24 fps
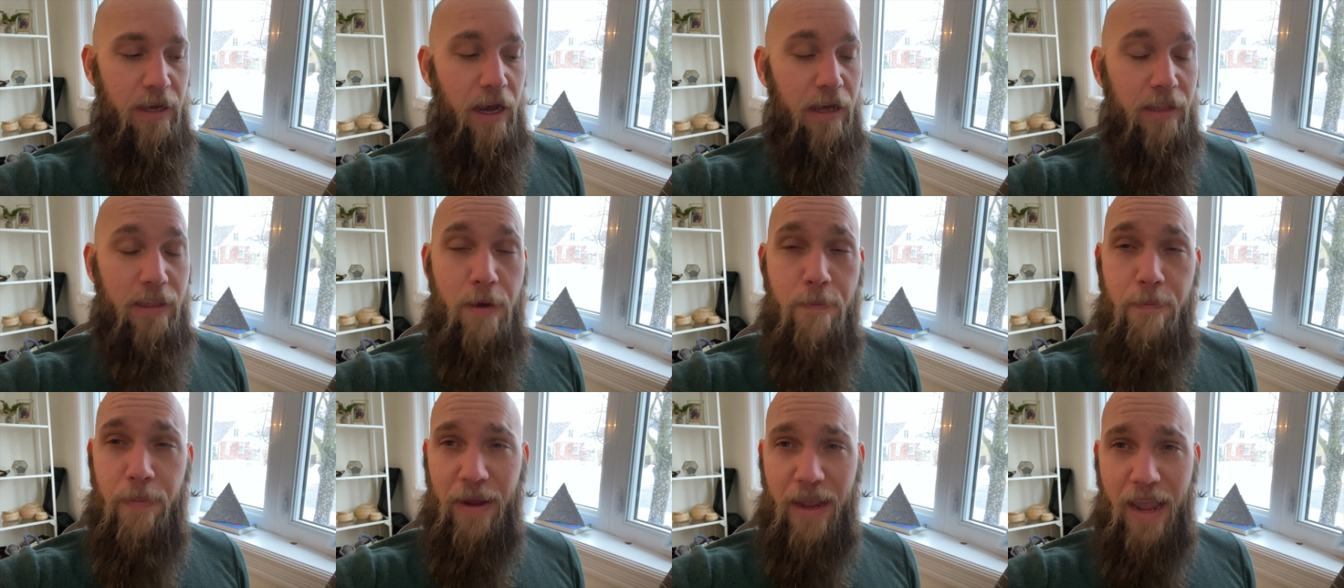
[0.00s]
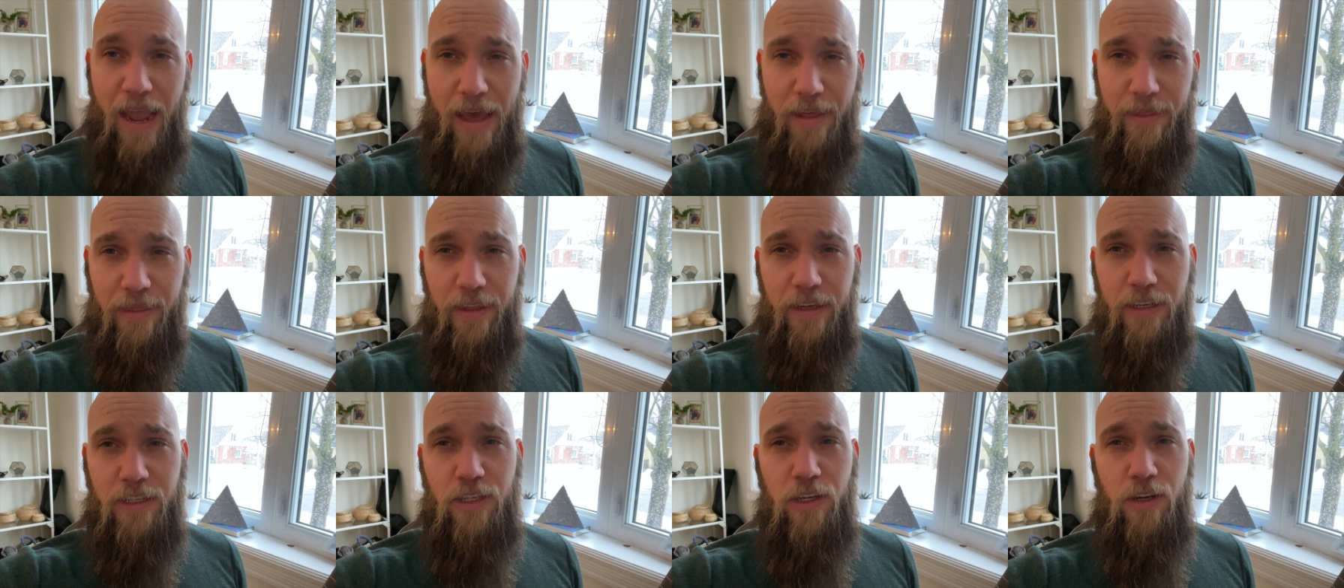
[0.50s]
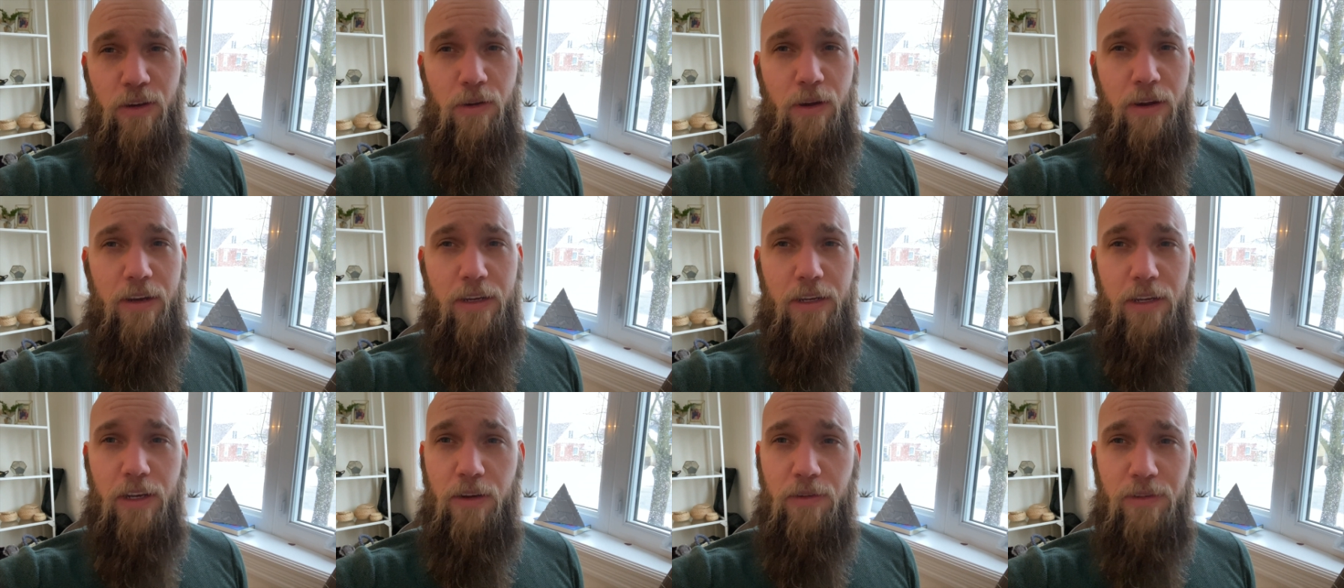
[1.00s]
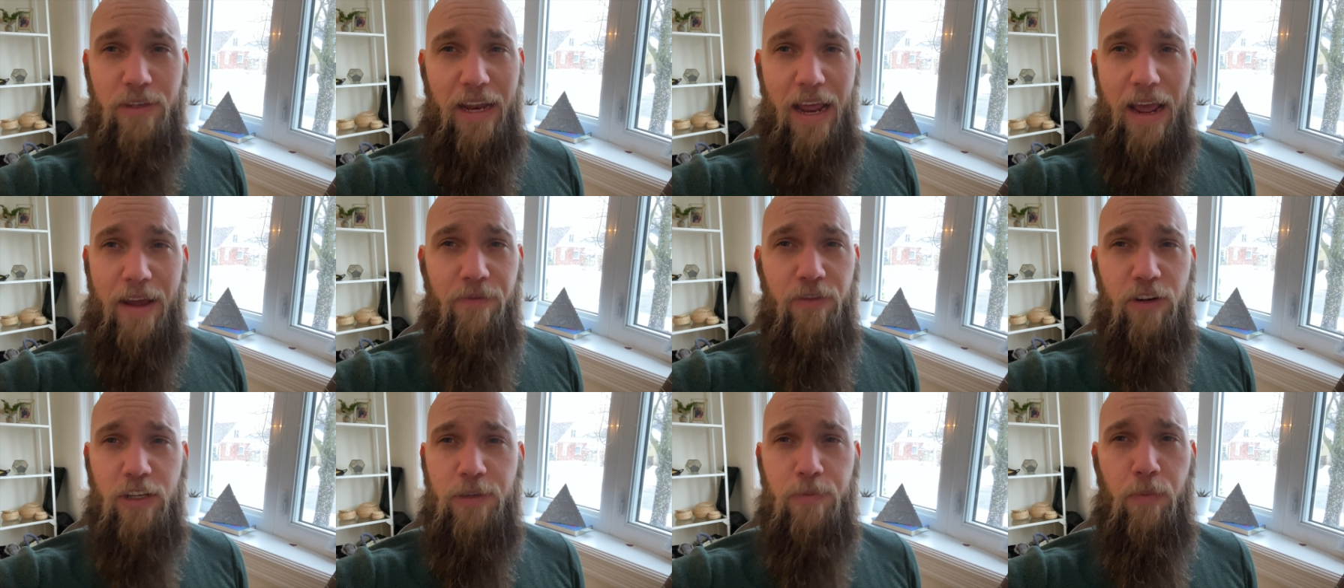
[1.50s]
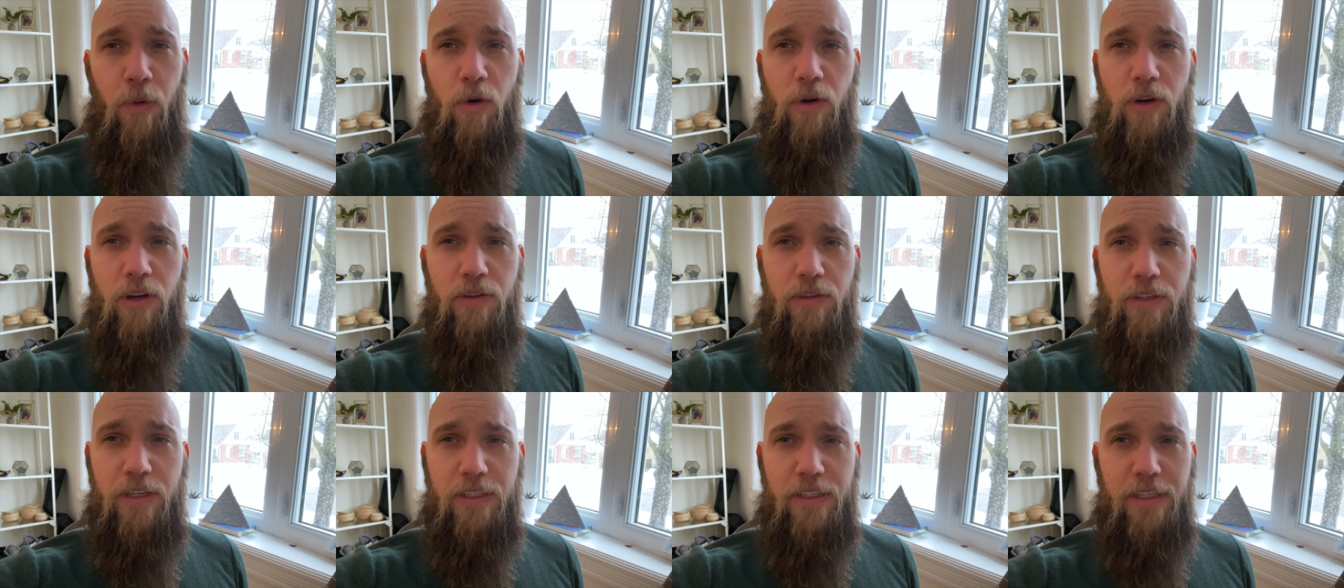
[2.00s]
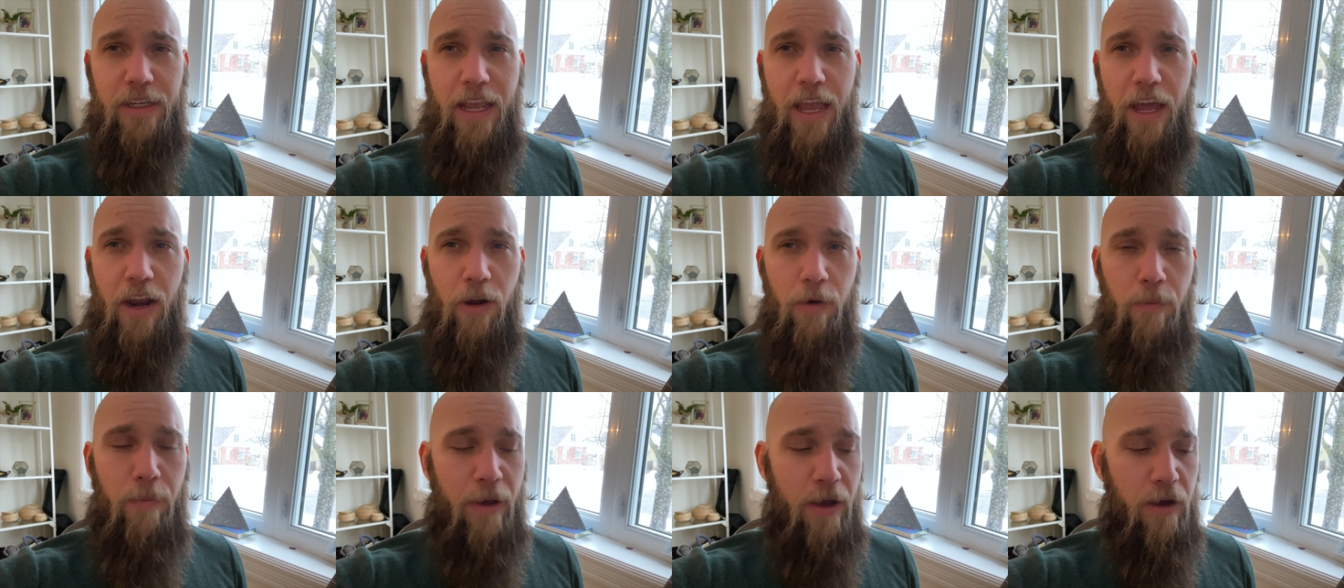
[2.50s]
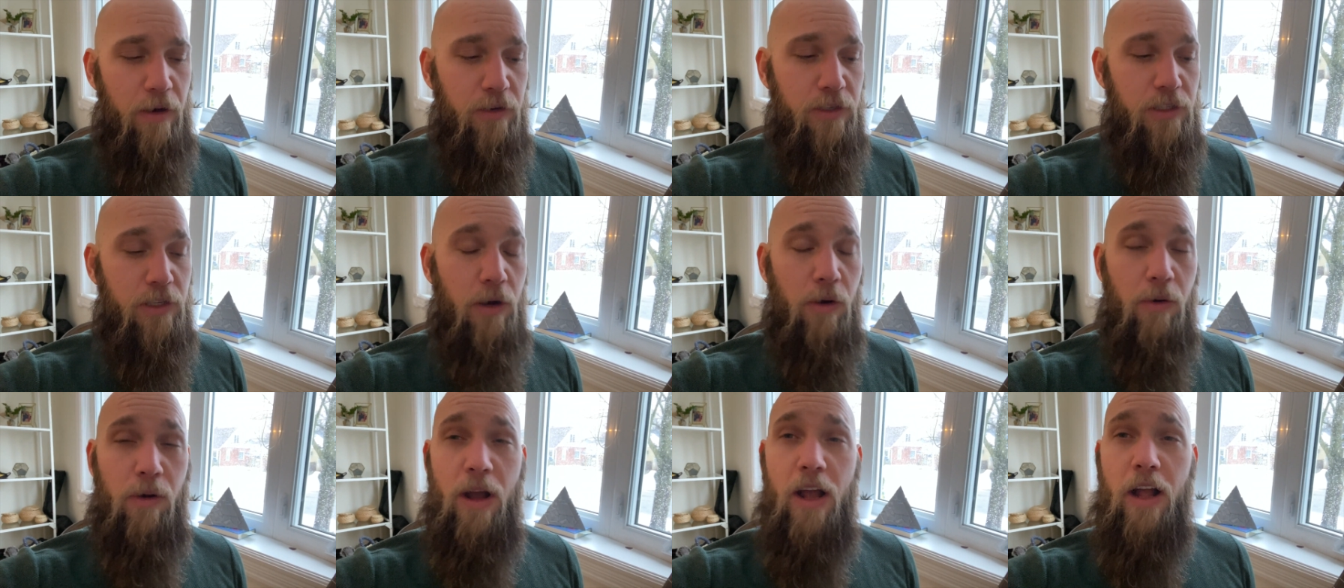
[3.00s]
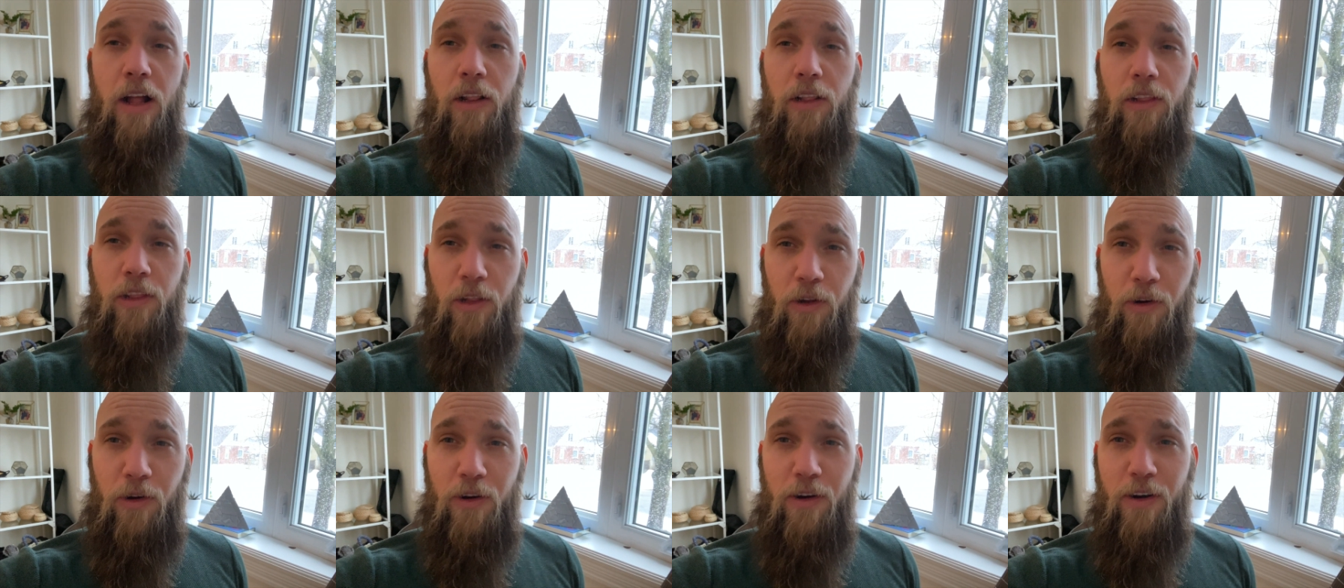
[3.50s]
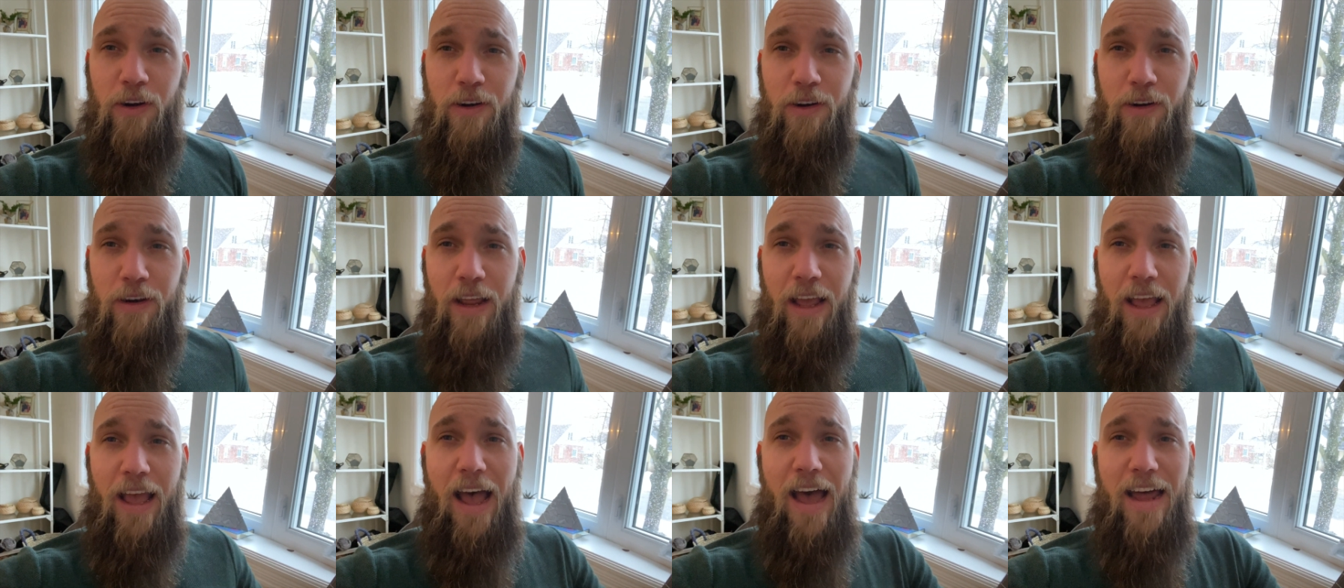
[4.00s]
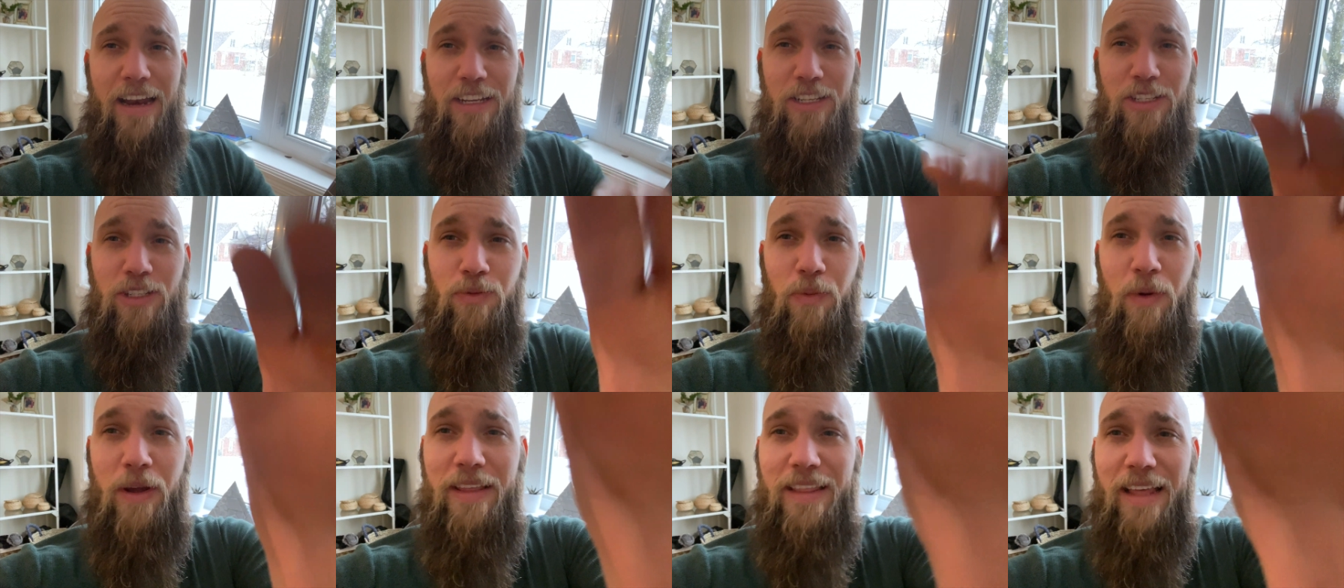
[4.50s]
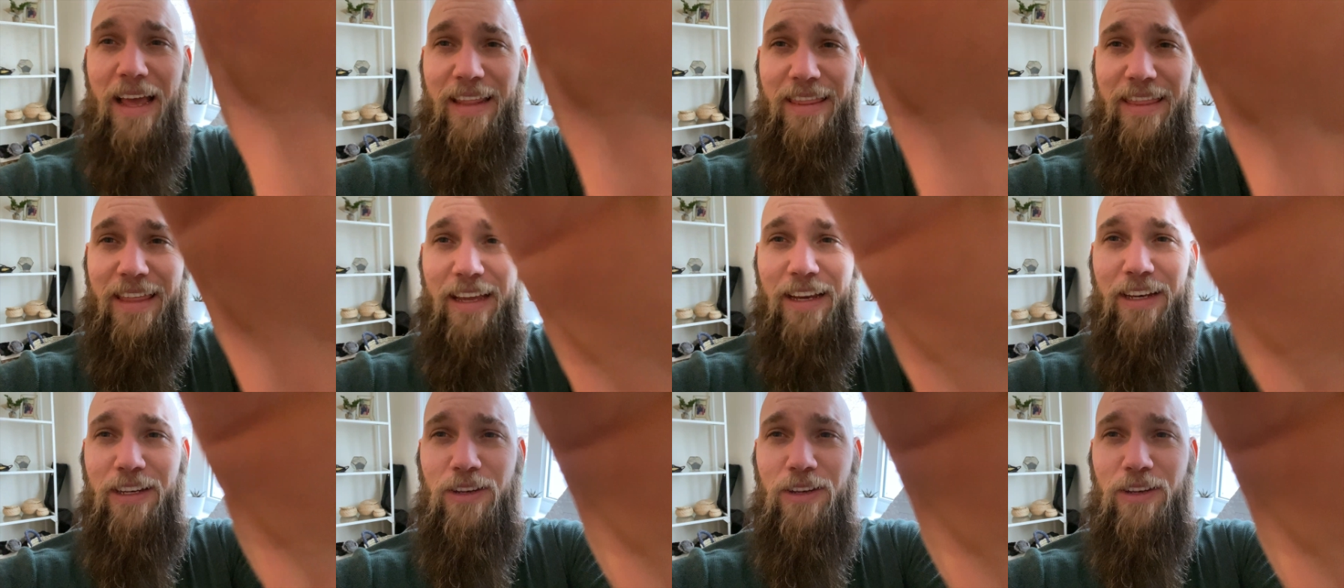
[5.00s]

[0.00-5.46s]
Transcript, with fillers: Olympic athletes use, use it. Every sport uses the kettlebell. So learn how to swing that thing.